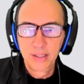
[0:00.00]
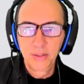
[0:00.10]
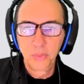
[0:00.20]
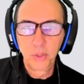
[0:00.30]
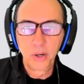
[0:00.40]

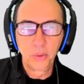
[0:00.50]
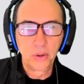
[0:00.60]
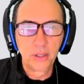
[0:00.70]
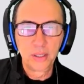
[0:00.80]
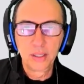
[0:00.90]
Well,
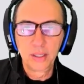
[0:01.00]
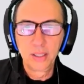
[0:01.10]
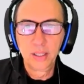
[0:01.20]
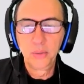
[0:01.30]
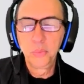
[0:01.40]

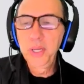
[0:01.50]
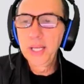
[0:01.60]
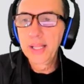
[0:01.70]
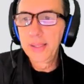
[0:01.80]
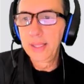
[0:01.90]
we
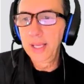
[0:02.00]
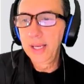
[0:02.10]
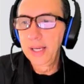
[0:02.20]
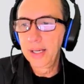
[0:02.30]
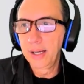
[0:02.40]
can think,
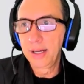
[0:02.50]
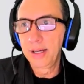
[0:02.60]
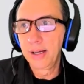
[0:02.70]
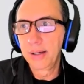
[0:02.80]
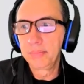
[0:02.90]

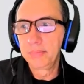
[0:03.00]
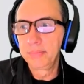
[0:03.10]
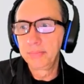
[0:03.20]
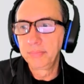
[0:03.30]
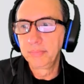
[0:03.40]

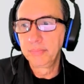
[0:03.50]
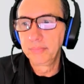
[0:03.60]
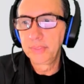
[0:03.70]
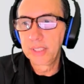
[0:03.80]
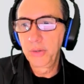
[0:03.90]

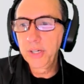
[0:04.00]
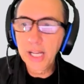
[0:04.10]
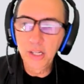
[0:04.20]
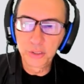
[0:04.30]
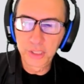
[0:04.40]
we can
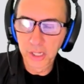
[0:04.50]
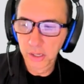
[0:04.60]
use